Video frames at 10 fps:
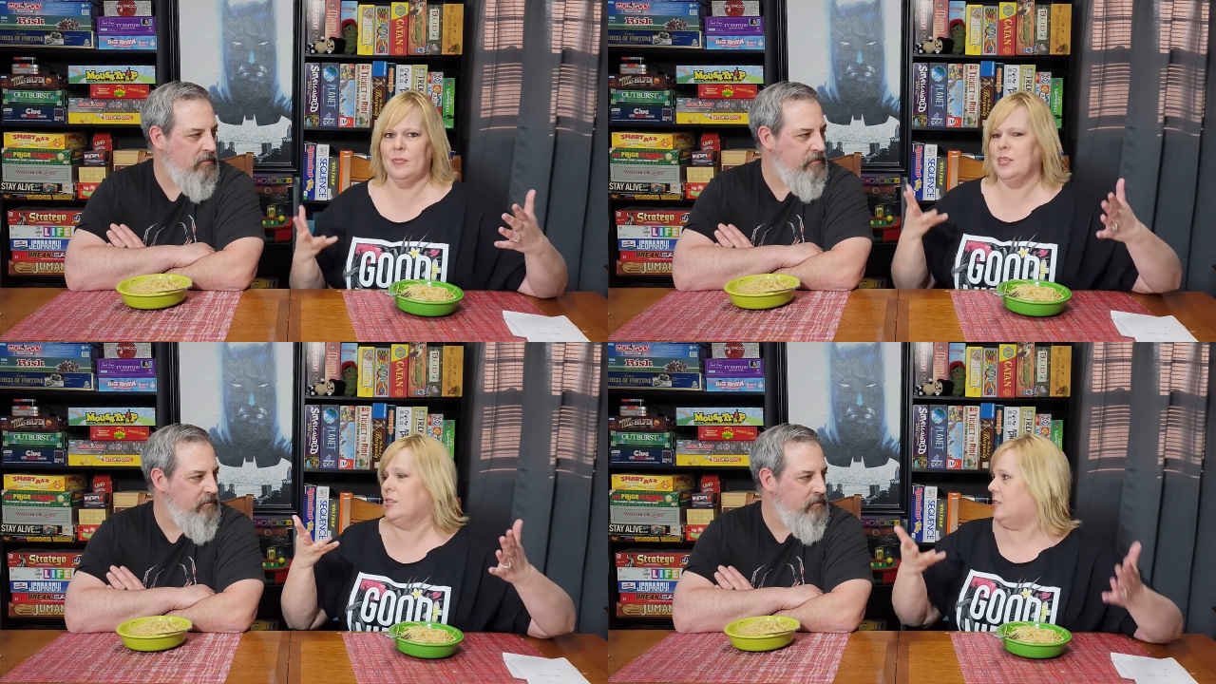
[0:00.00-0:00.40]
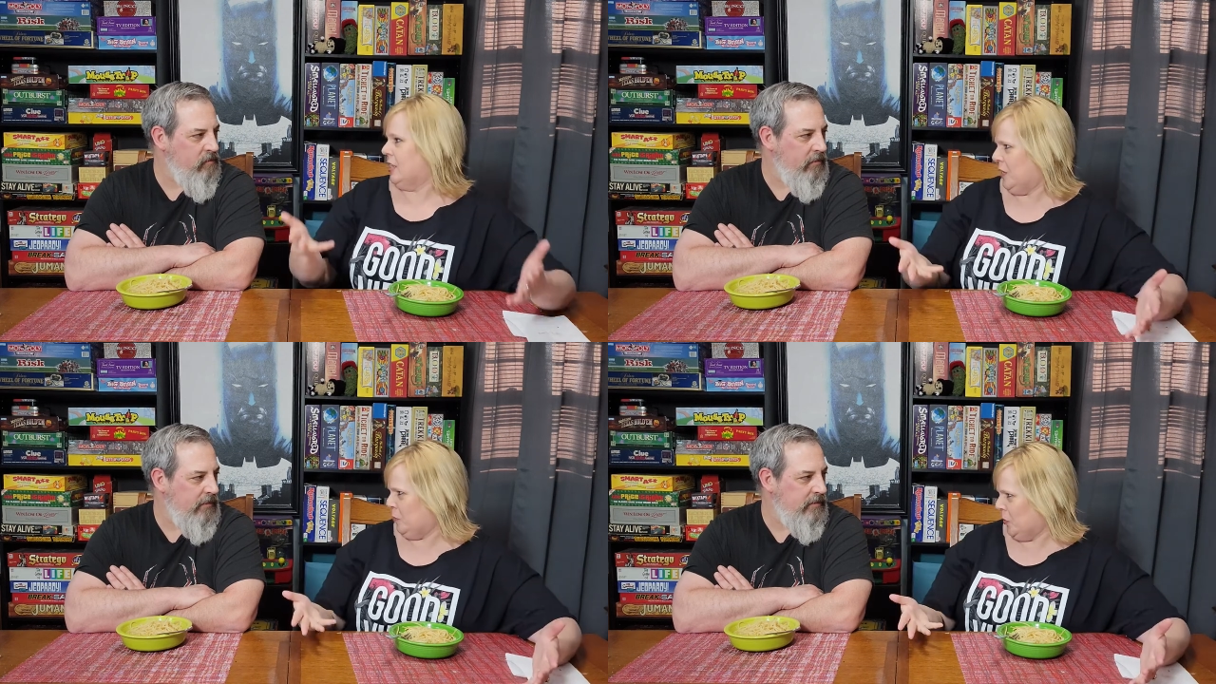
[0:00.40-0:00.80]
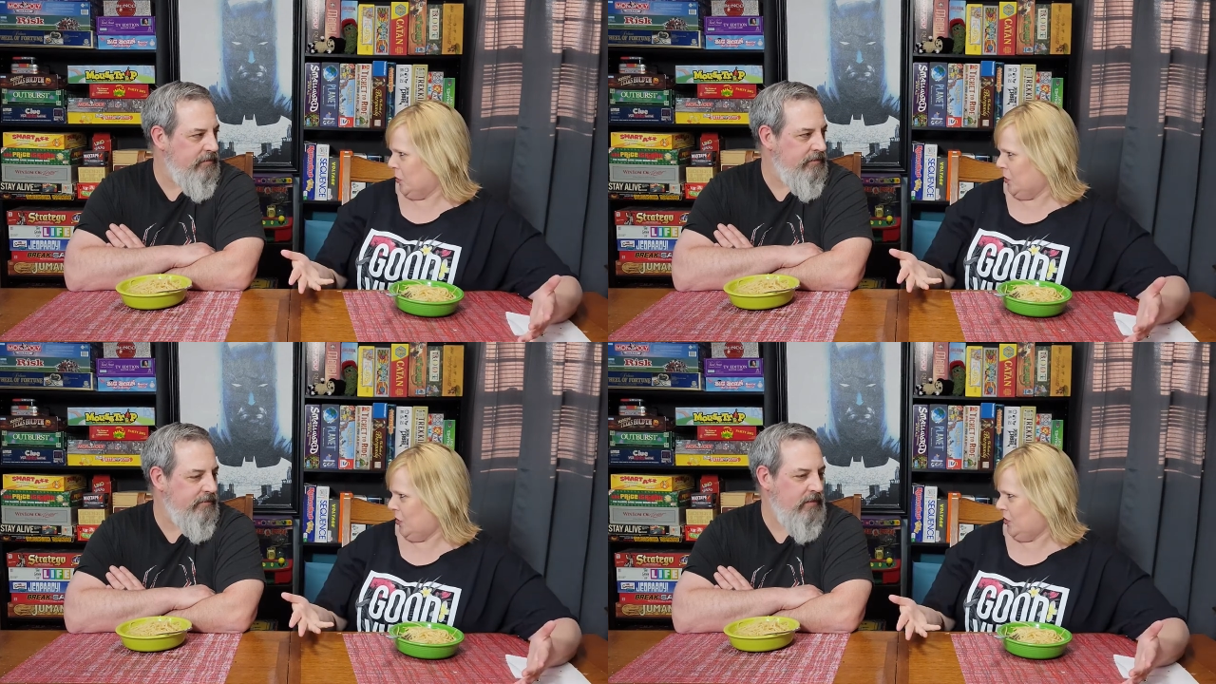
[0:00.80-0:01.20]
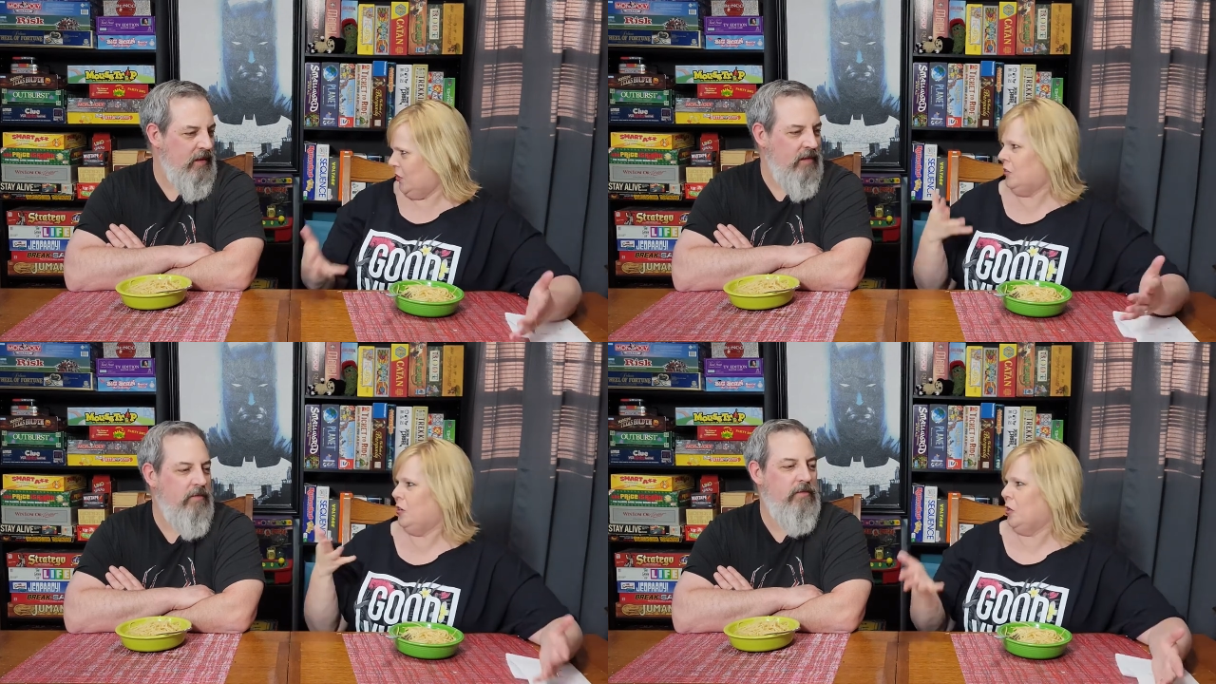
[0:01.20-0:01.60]
Speaker 1: staple,
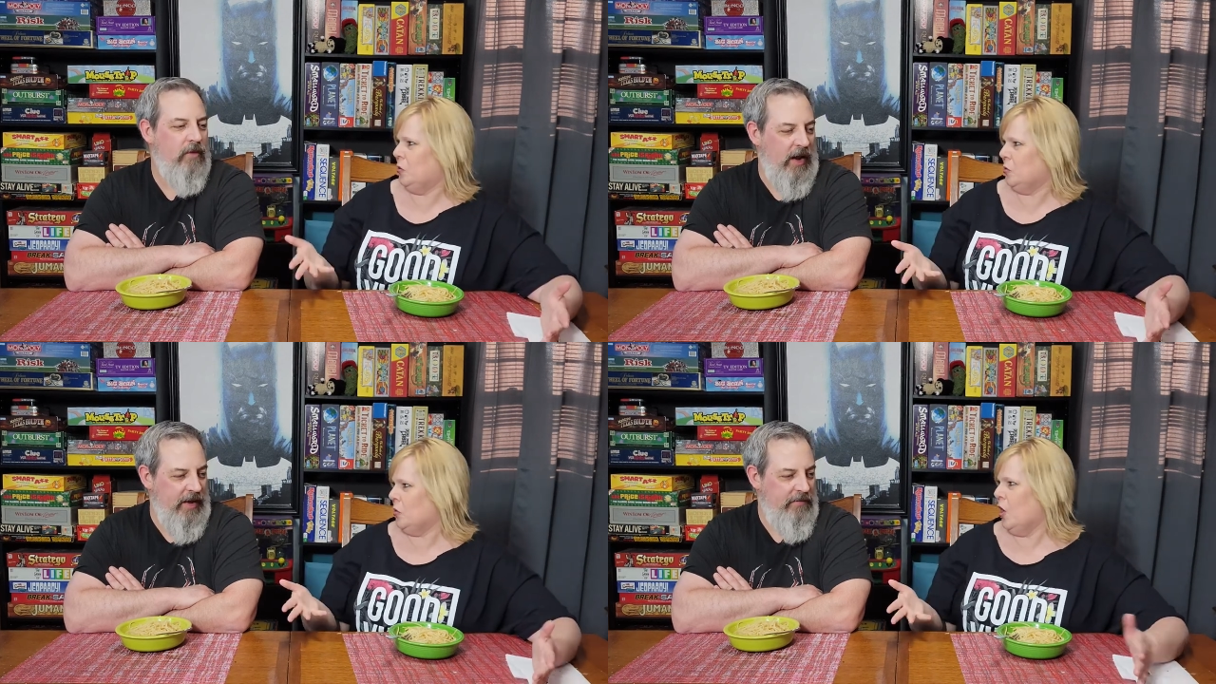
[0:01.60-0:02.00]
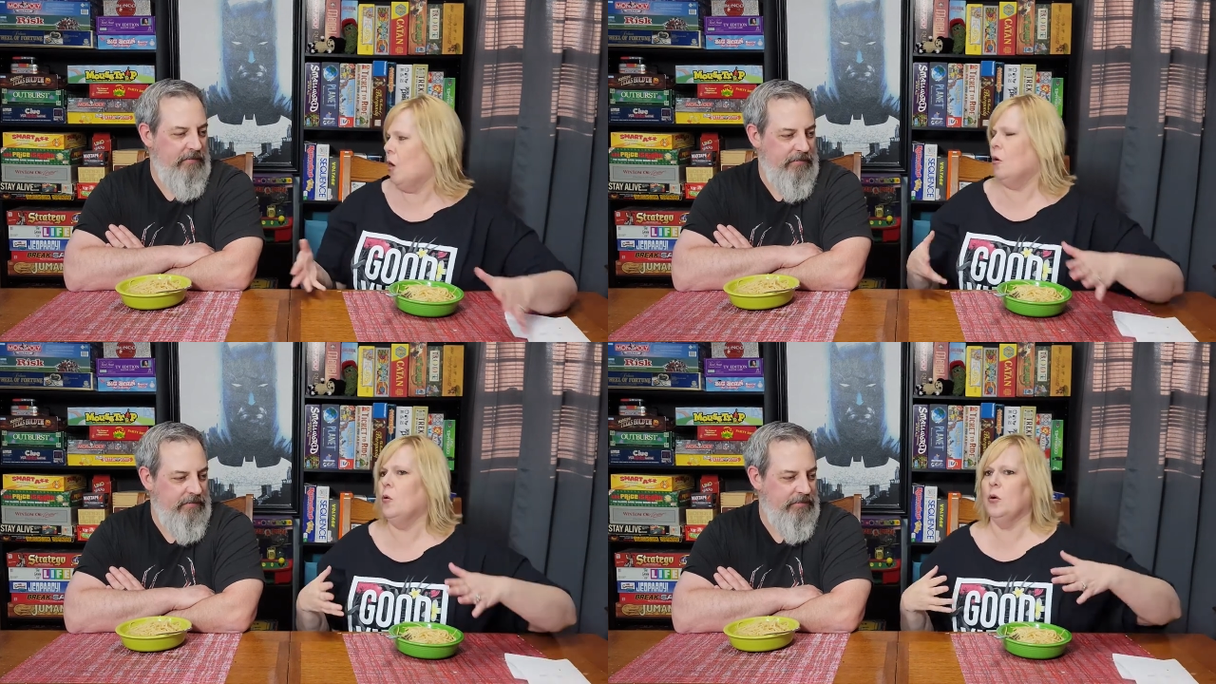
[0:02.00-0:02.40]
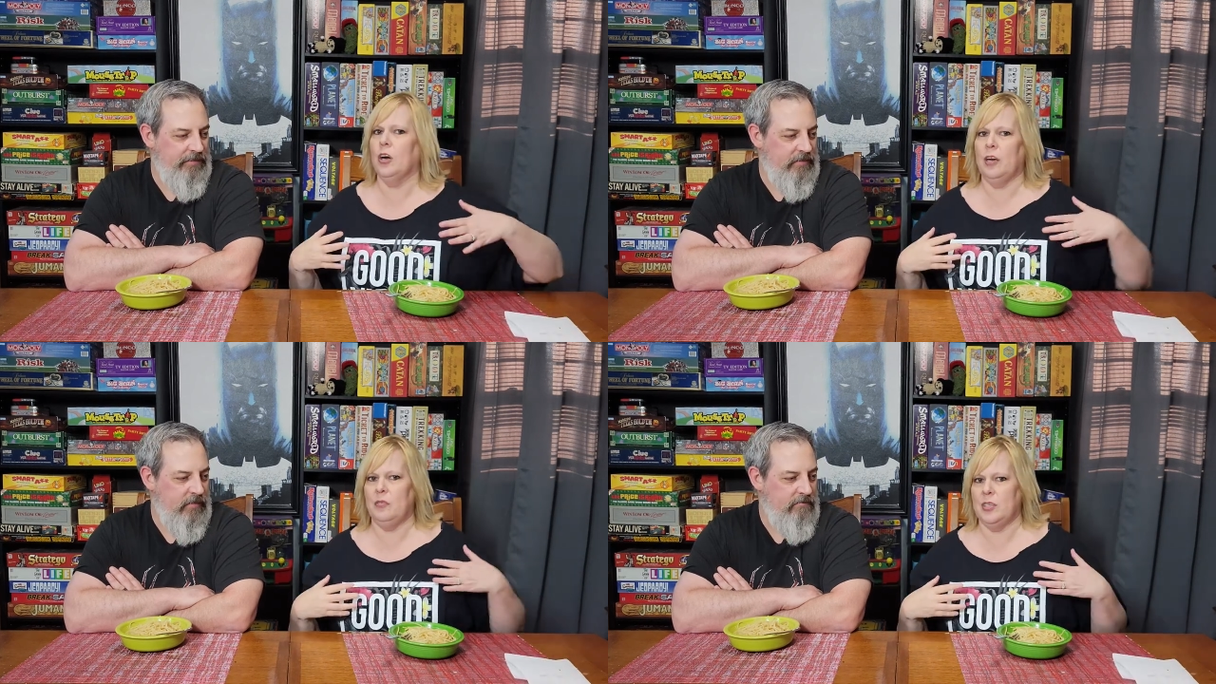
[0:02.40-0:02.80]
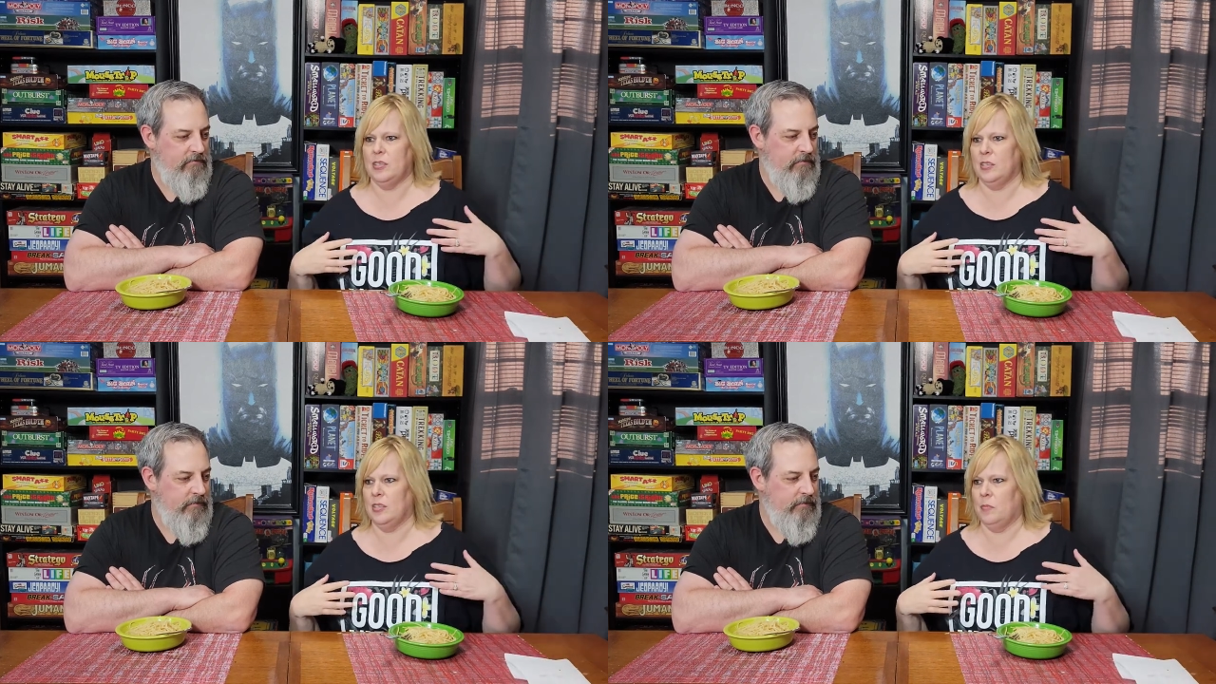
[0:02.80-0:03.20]
you know, right, or if
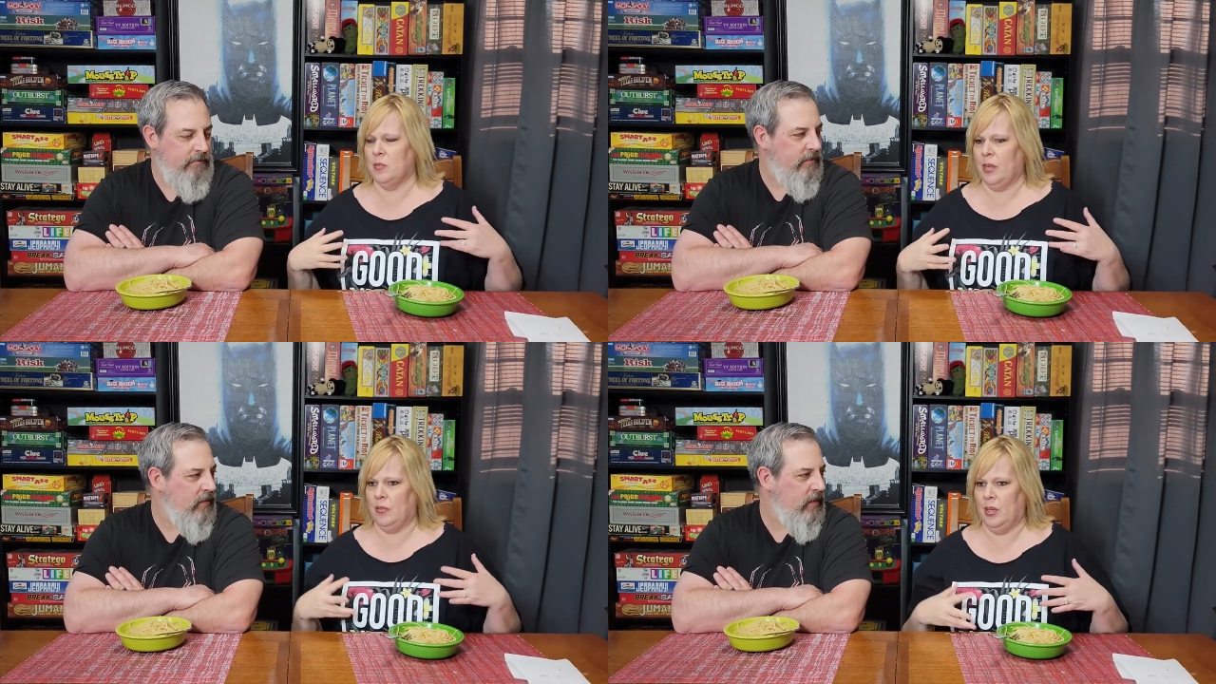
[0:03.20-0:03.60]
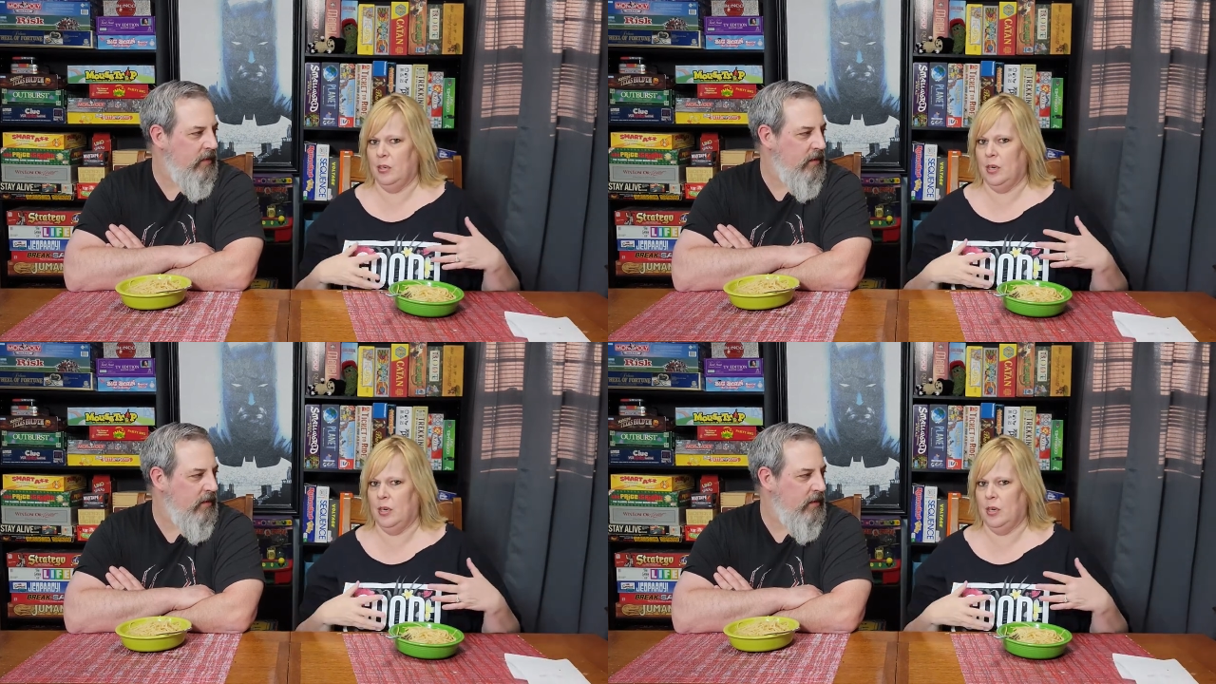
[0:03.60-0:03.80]
this is something that